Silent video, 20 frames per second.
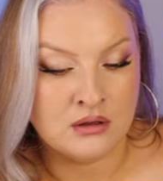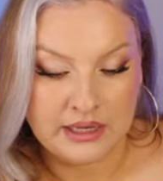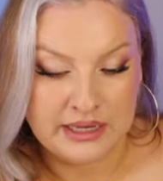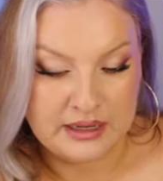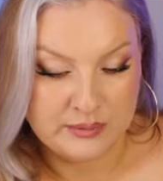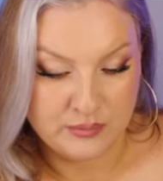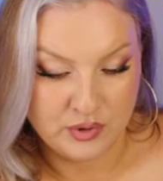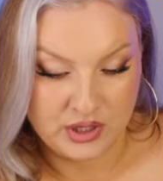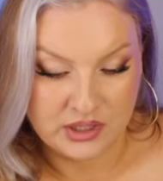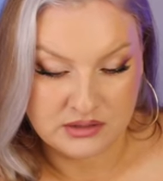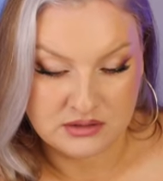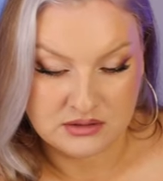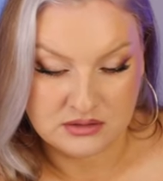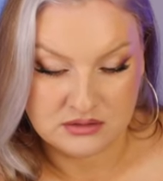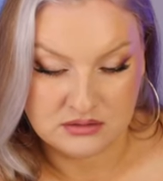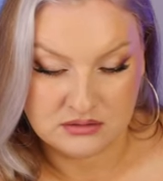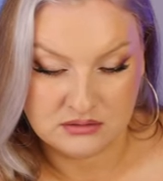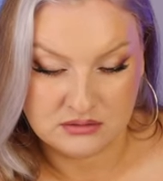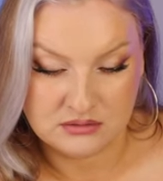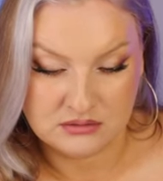Ambrette?
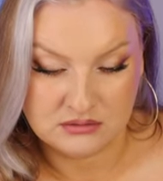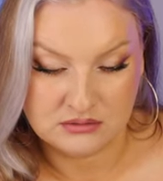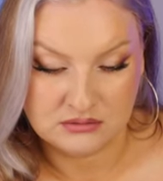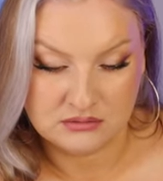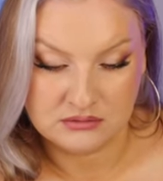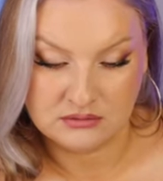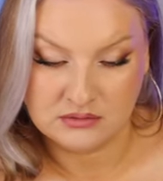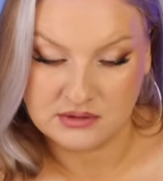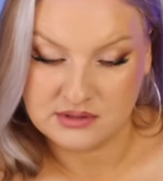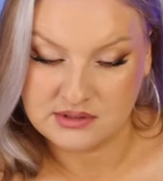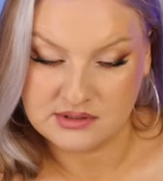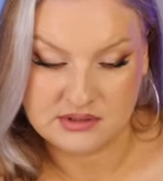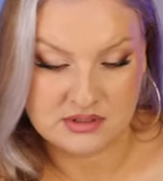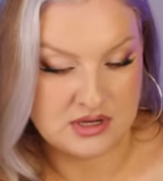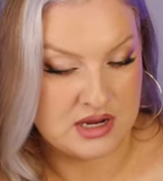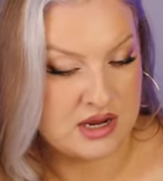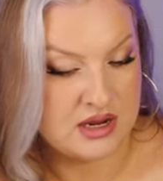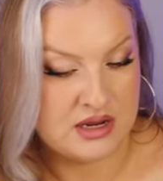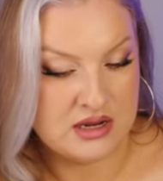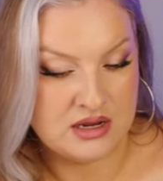
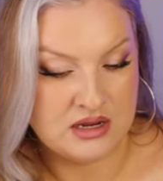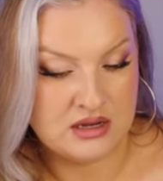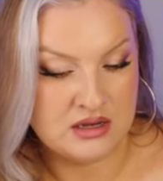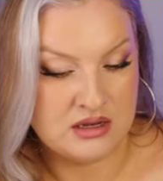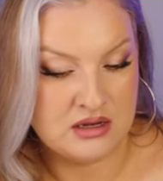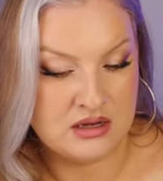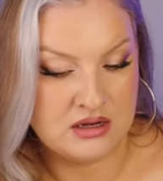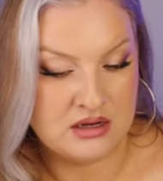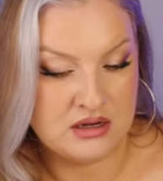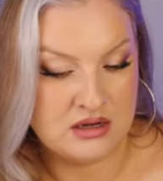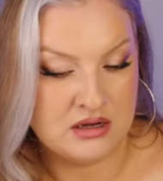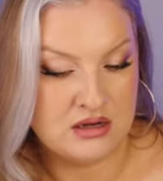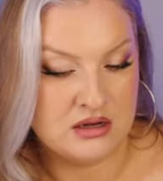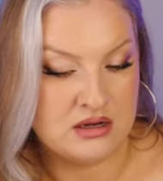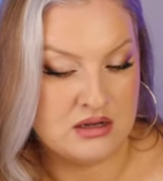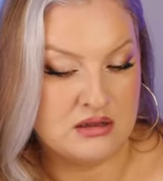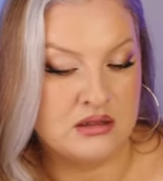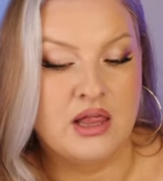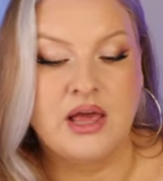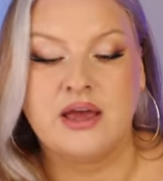
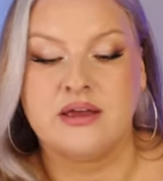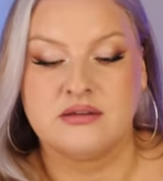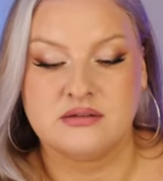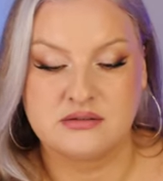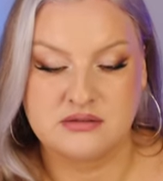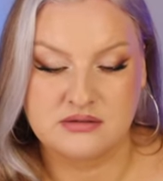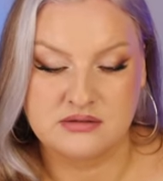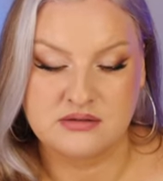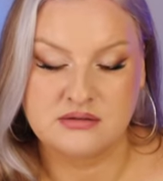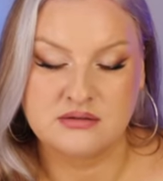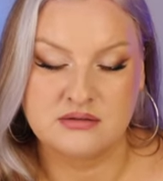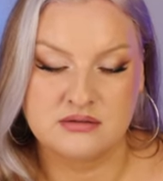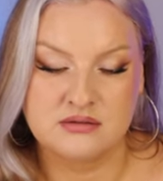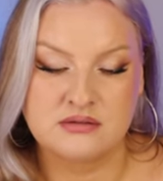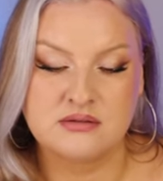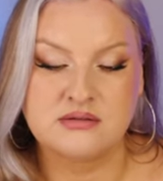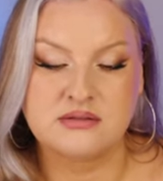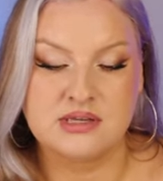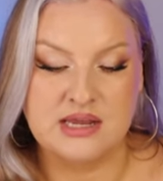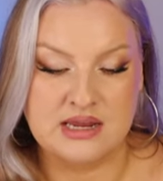Say less.
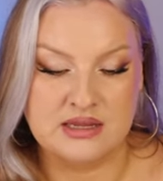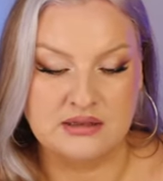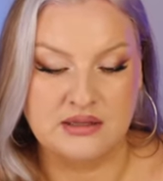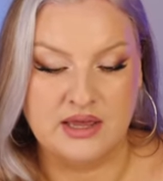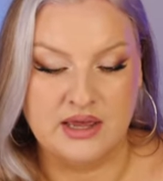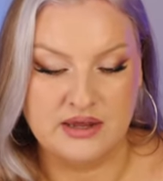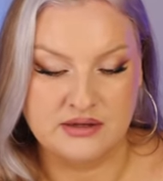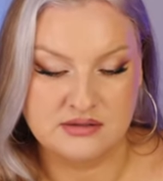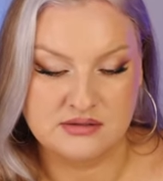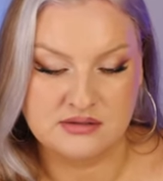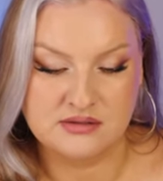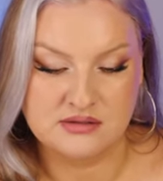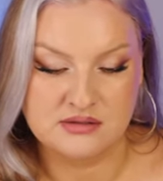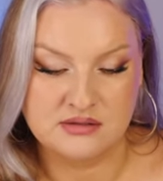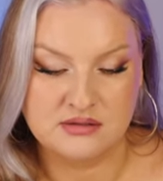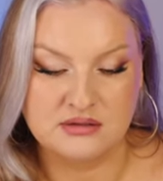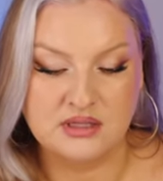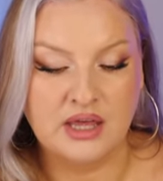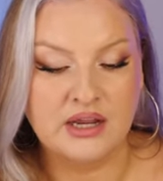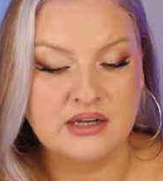say less.
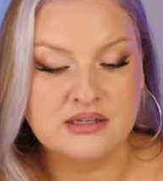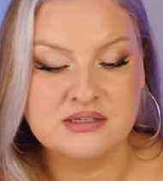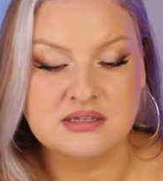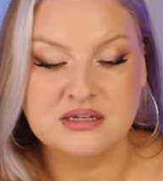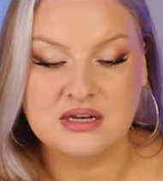That is